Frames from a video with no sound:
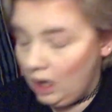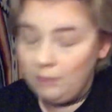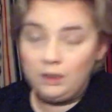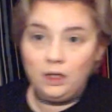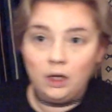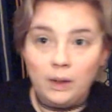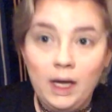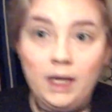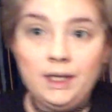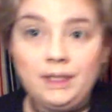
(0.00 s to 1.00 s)
I'm going to go
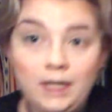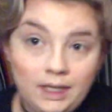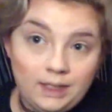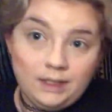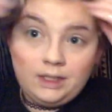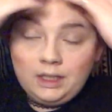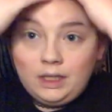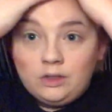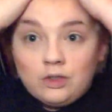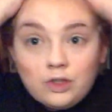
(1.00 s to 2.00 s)
ahead and
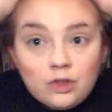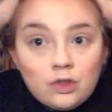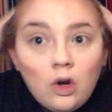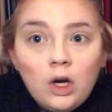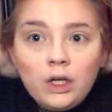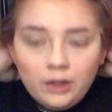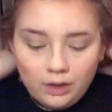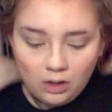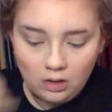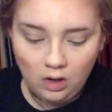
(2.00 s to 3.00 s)
get
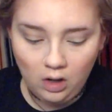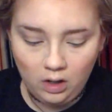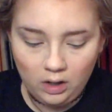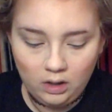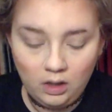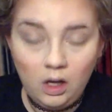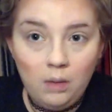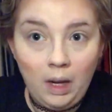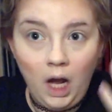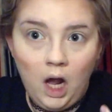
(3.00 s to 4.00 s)
started on
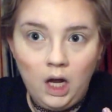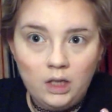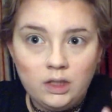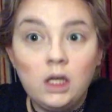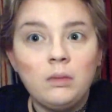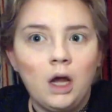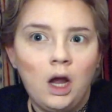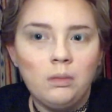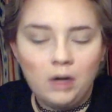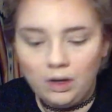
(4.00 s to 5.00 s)
my eyes and my
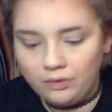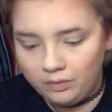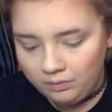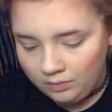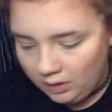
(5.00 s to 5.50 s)
eyebrows.